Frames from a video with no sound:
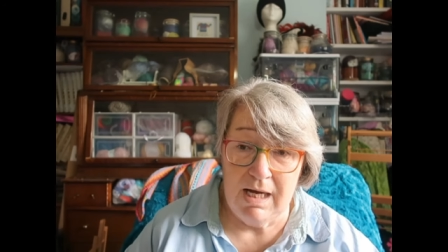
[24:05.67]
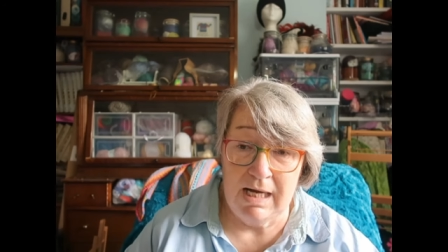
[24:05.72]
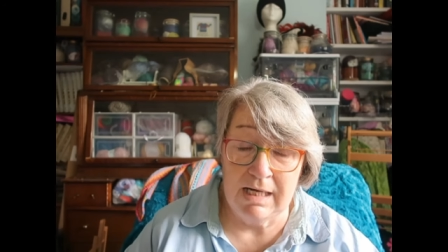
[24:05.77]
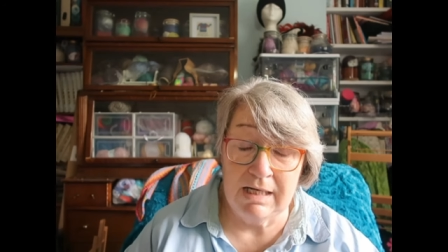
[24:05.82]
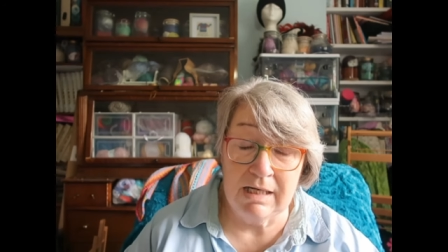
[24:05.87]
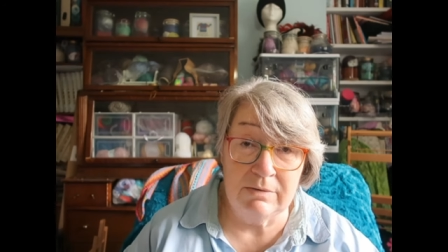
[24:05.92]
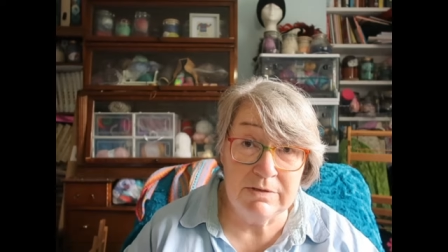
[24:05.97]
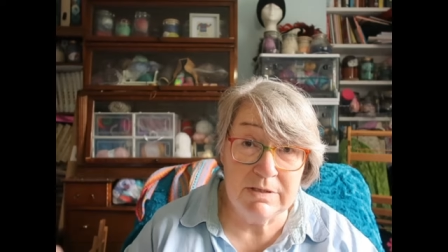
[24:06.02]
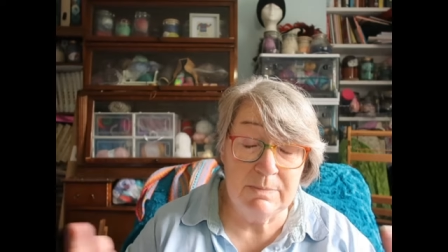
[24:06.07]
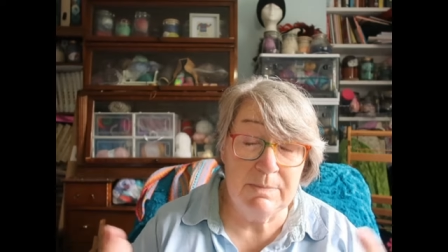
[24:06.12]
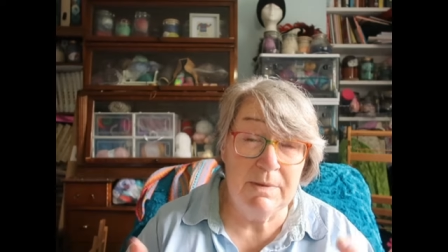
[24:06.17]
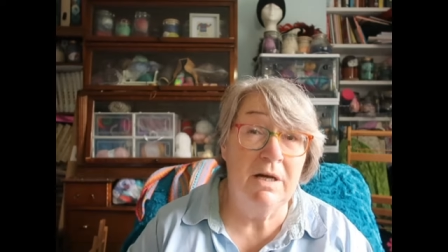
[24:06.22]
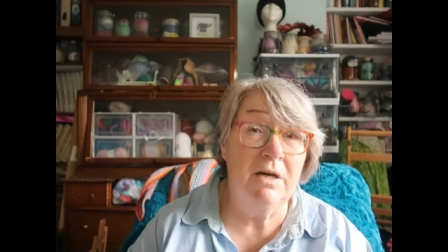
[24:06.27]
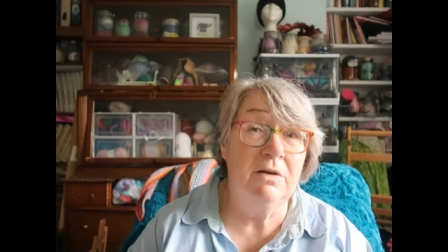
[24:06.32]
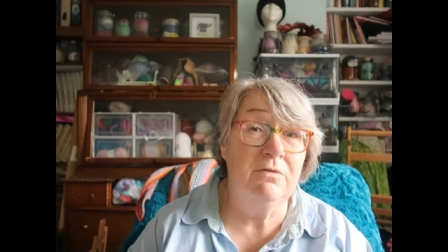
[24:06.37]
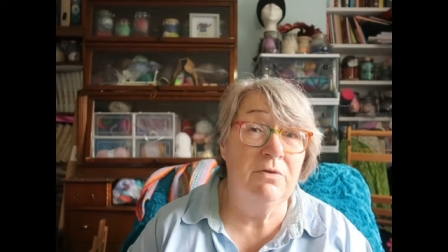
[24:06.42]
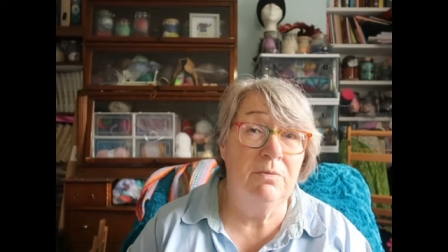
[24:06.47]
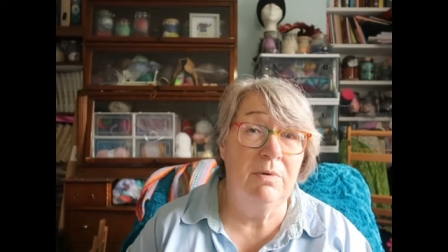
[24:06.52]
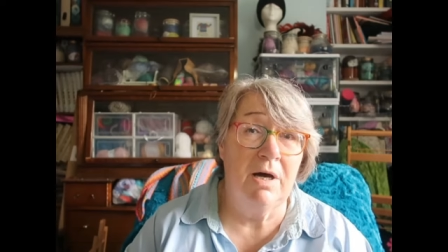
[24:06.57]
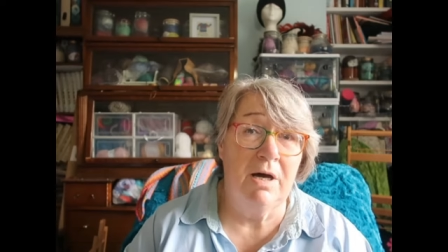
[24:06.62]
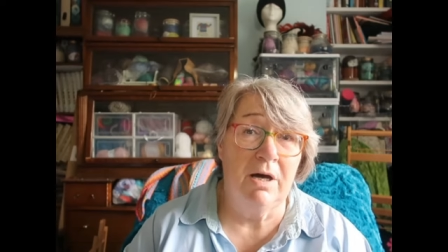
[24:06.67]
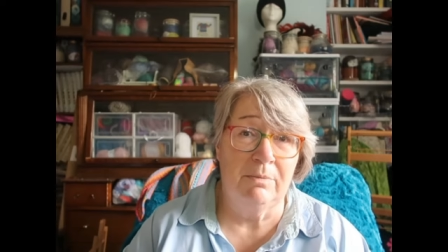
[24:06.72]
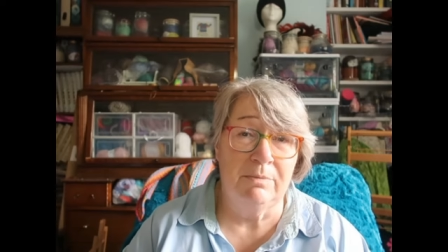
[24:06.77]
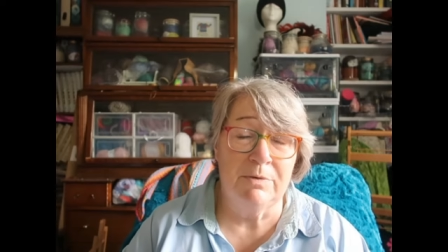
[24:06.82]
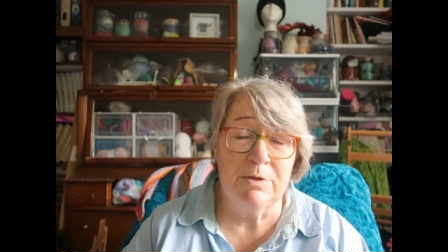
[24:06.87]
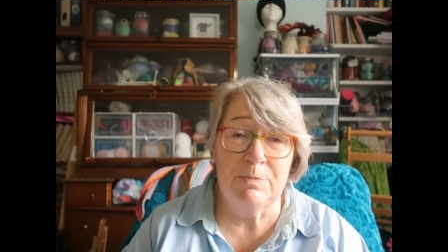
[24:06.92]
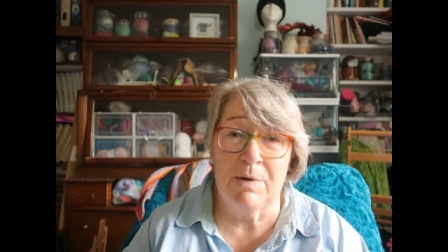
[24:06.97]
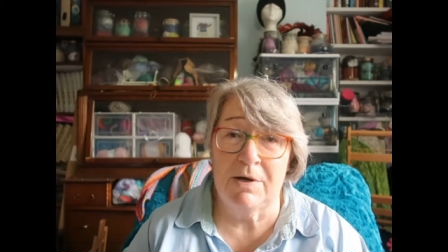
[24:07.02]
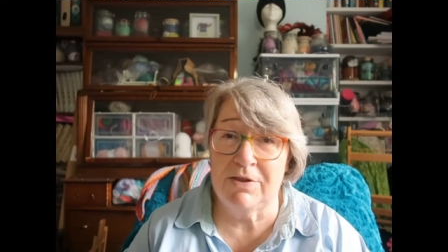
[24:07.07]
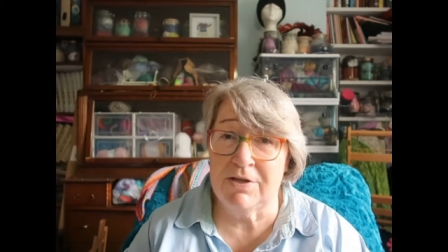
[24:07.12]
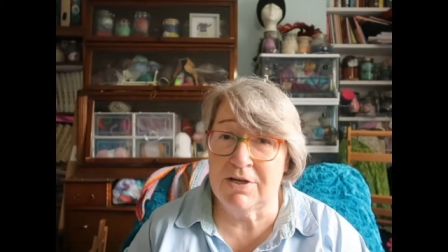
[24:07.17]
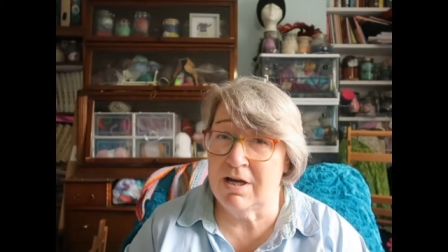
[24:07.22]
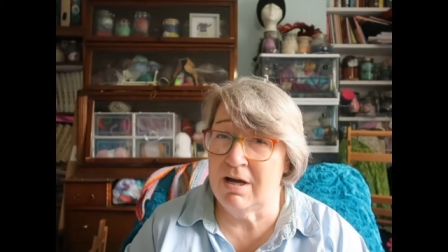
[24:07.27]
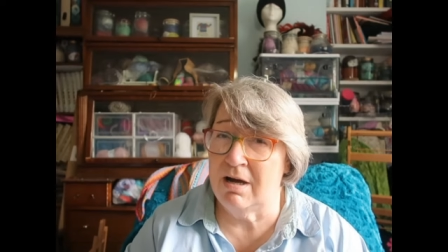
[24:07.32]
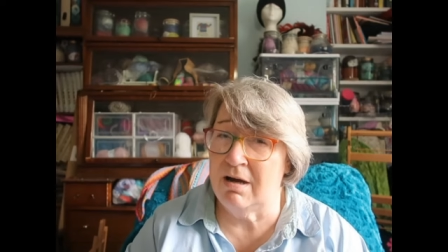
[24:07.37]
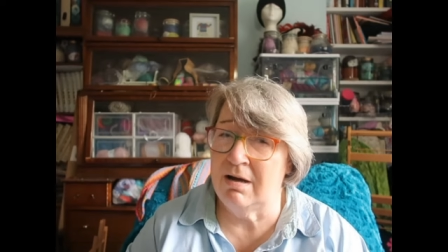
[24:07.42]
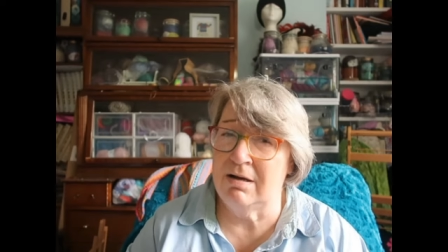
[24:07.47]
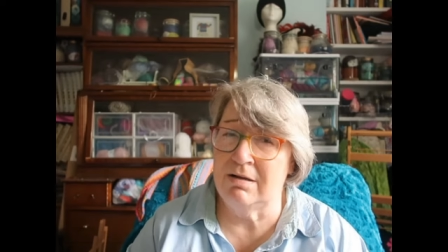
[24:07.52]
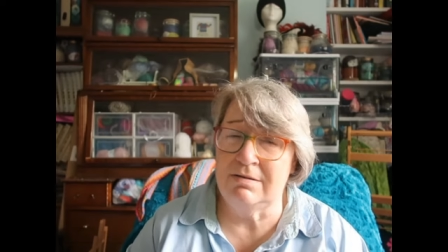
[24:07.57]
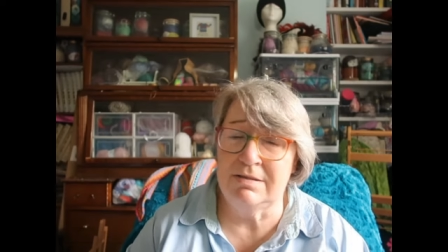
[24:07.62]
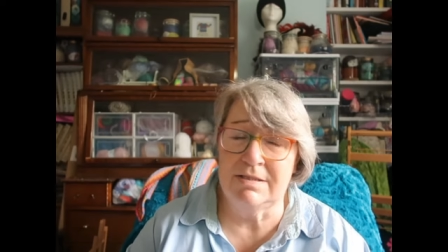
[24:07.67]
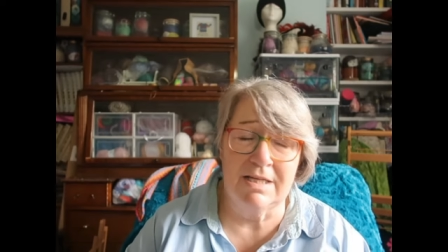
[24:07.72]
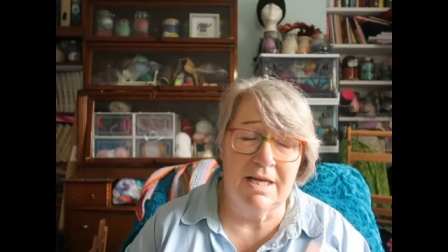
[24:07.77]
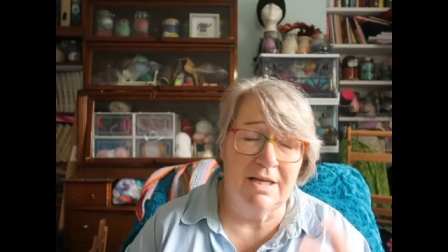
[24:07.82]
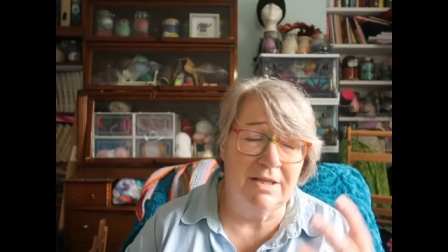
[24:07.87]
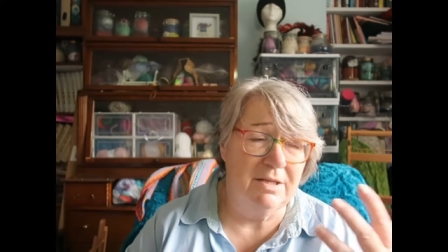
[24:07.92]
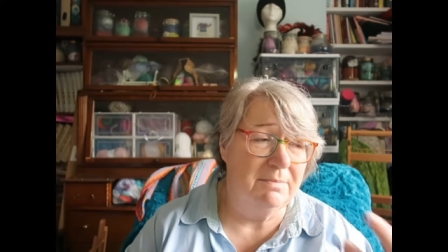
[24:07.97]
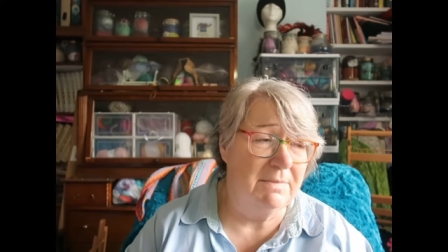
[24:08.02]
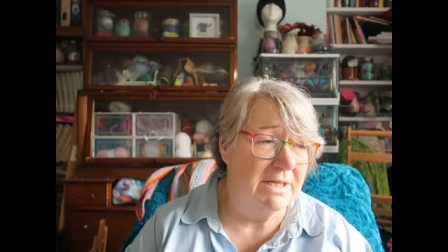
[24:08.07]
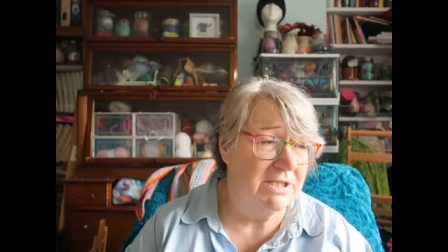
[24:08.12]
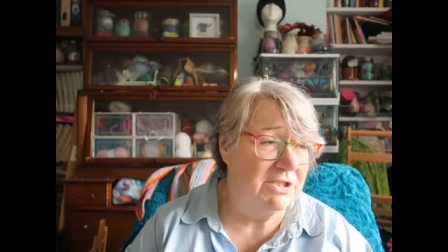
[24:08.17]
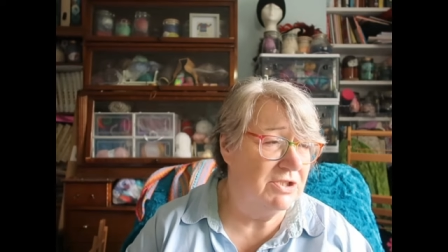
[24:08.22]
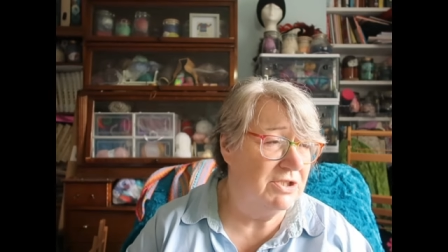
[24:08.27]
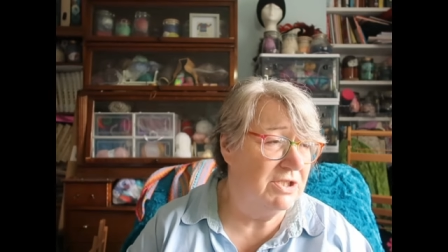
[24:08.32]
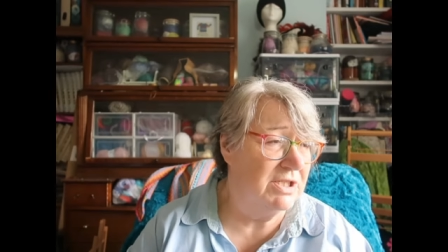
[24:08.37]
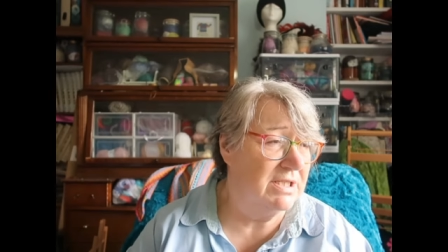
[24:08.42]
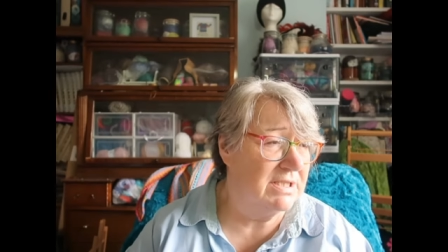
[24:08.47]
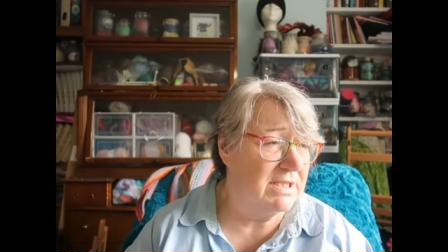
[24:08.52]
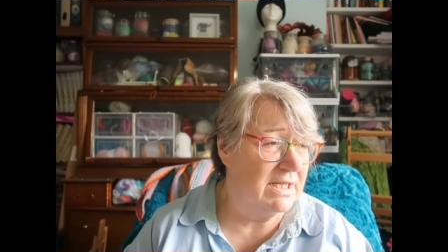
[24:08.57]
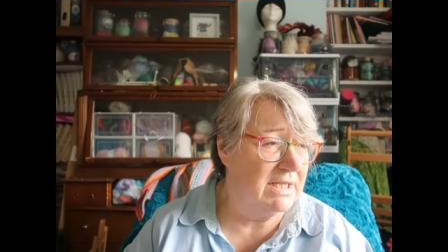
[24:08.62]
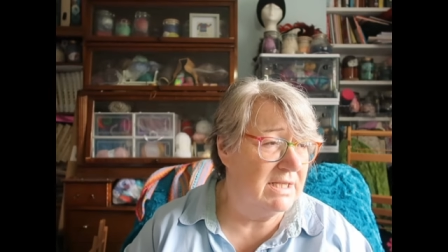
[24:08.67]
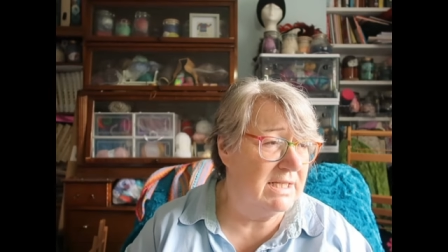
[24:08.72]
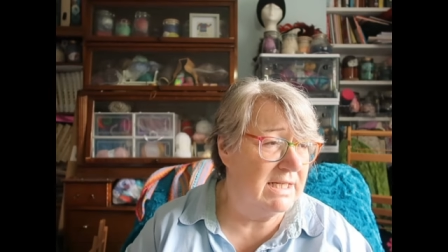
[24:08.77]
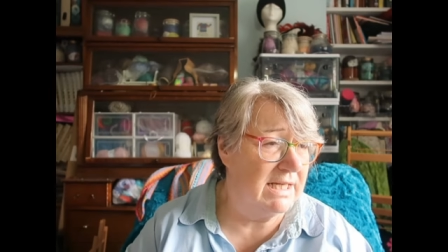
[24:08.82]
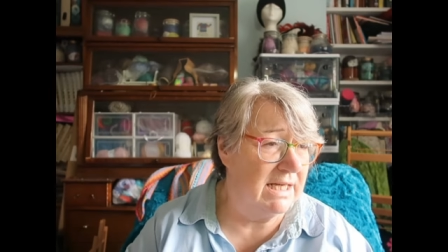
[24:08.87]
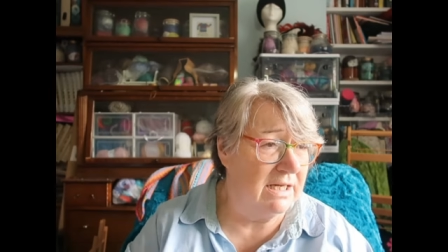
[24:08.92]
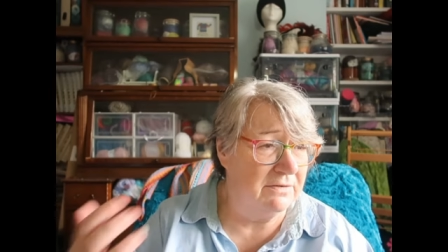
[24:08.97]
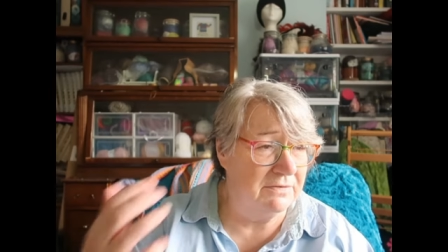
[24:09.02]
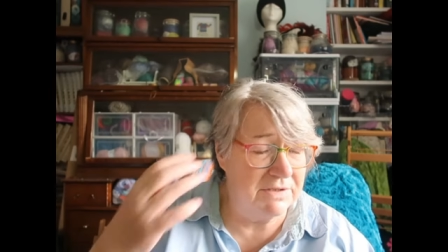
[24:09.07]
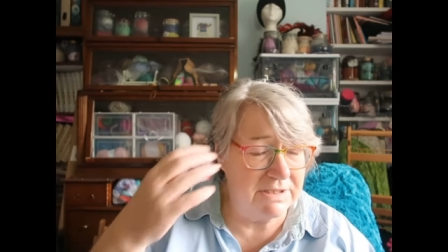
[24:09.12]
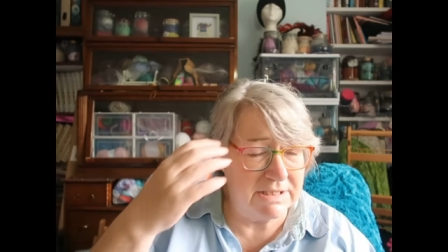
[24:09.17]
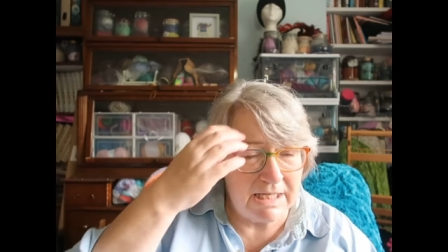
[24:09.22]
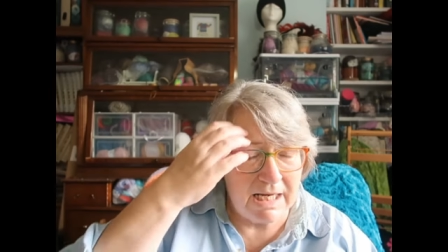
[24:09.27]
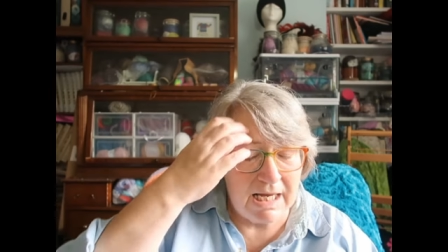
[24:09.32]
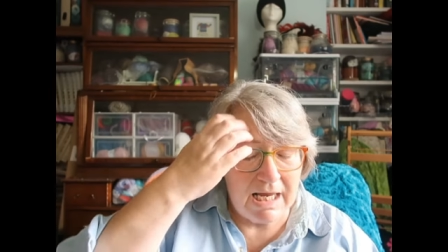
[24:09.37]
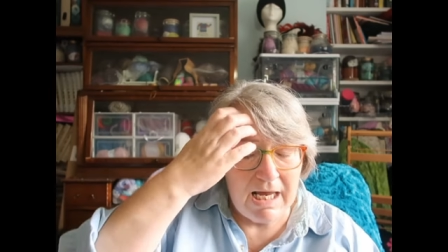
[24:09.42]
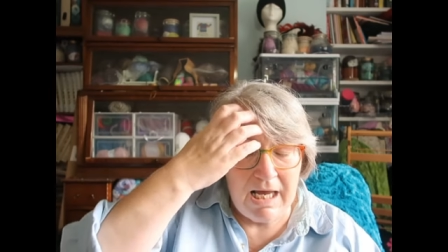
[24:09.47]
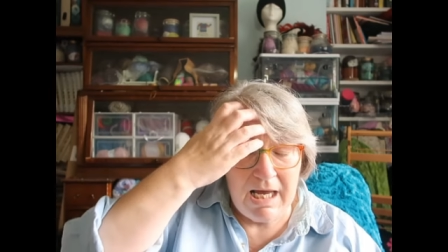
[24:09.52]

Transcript: and I was a bit overwhelmed by the cards and the messages and the gifts,